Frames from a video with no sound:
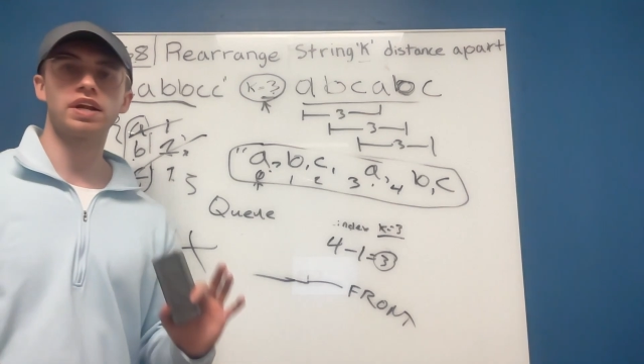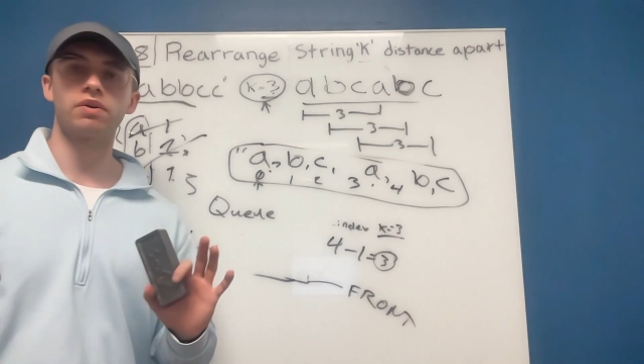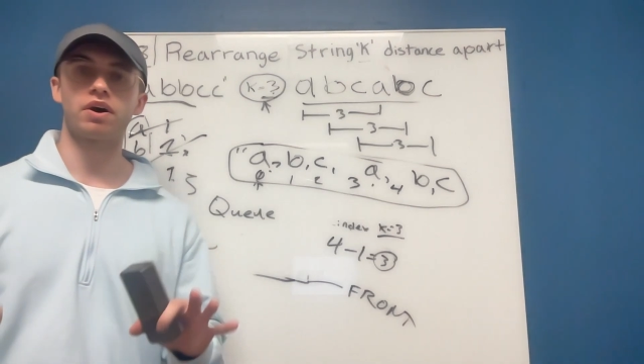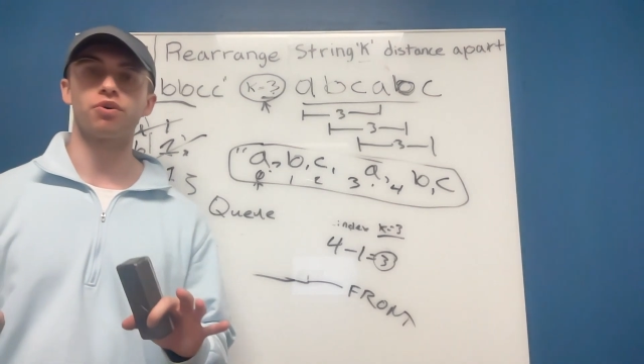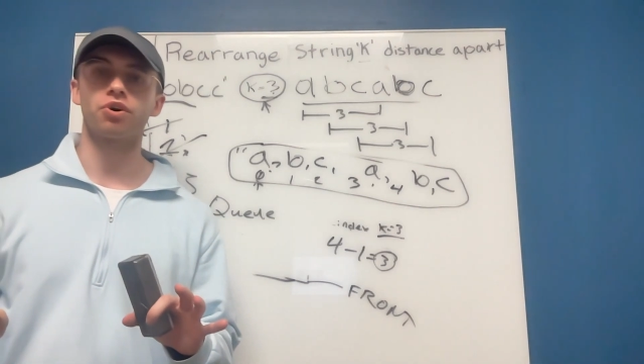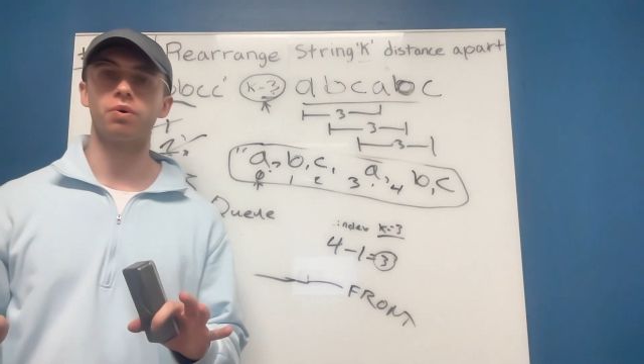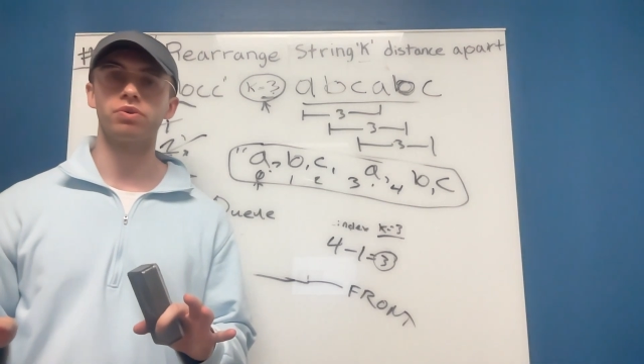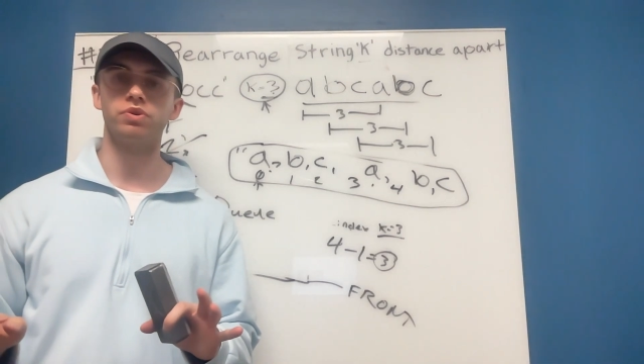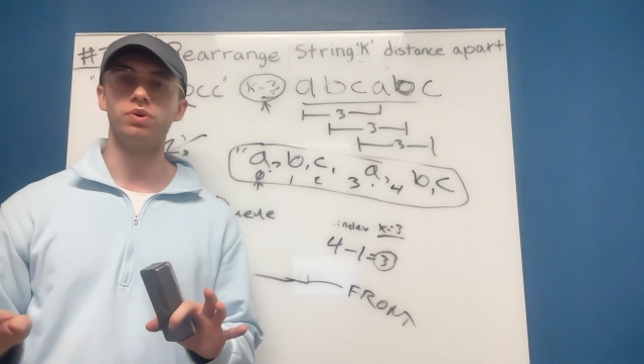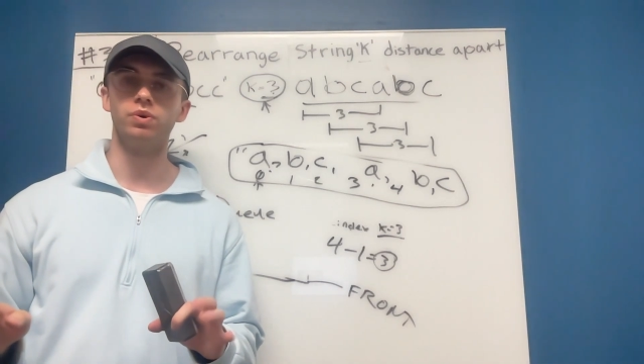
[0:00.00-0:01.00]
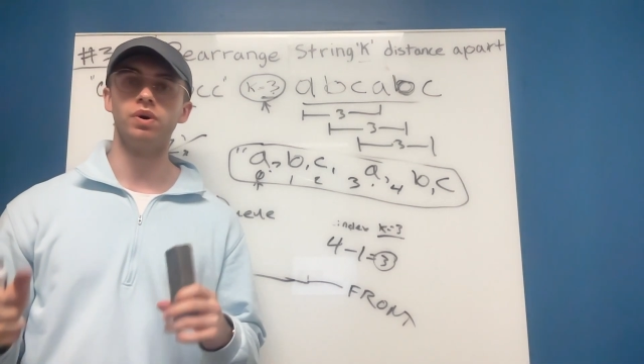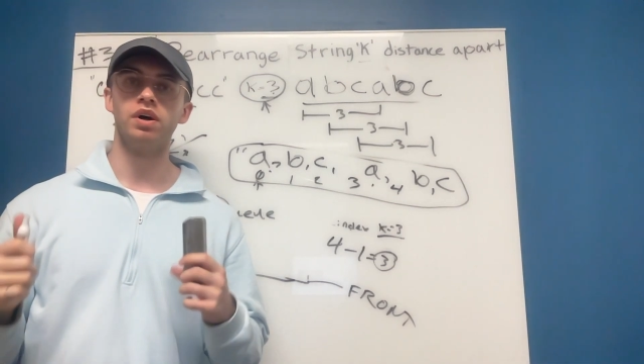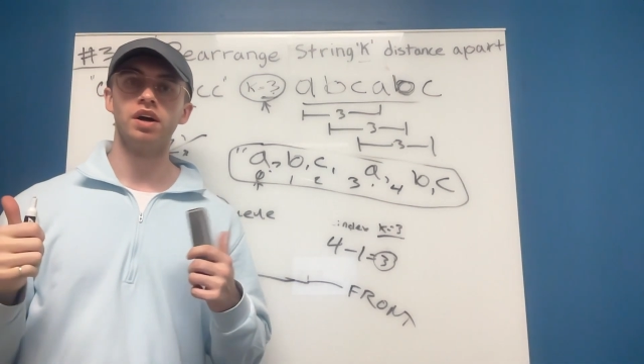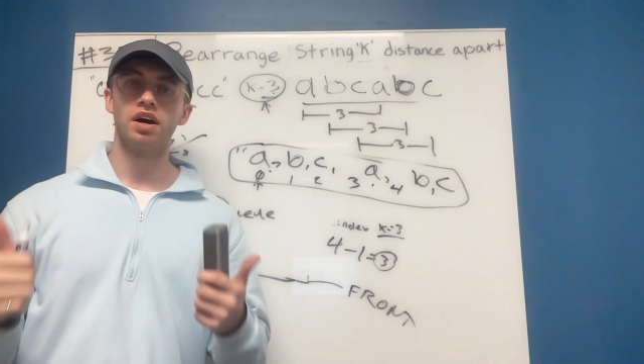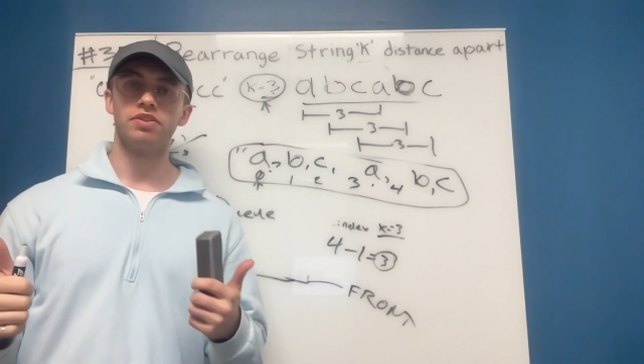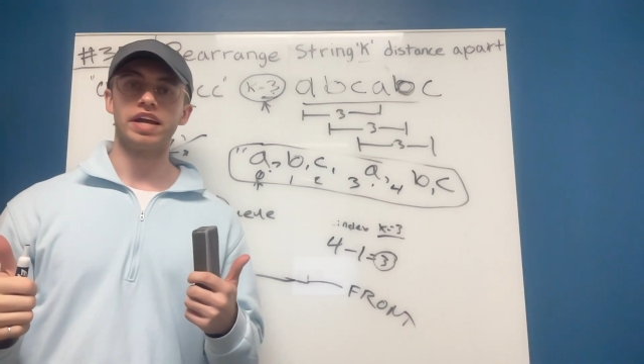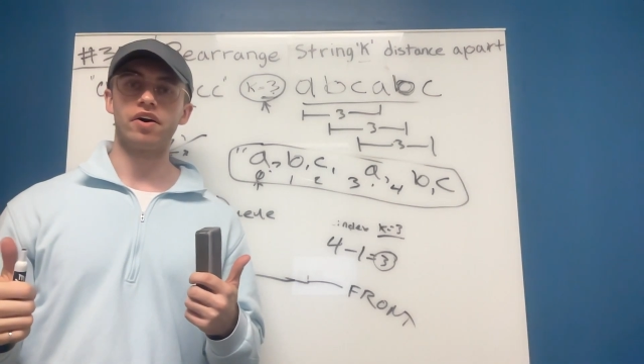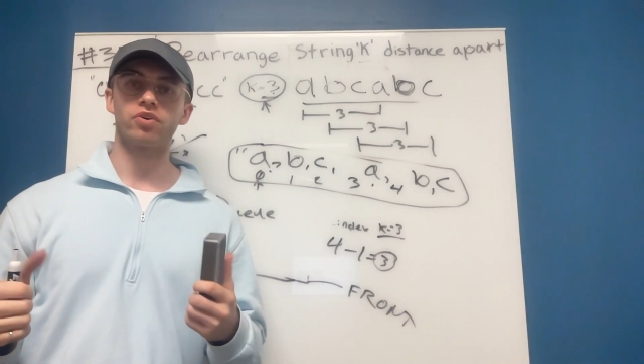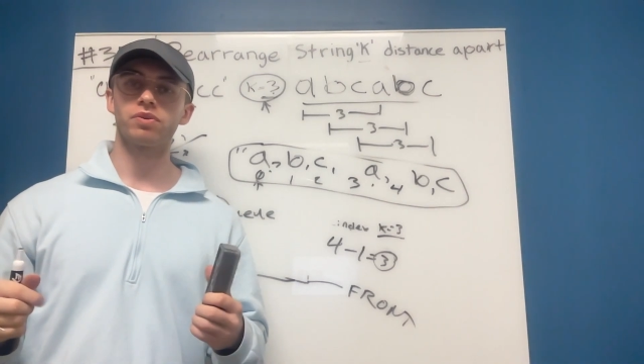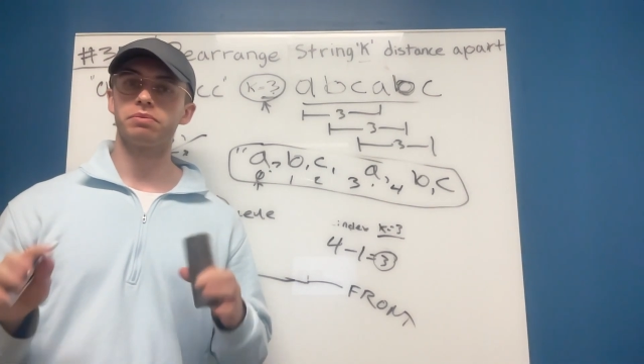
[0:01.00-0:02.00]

I'll now go through the algorithm,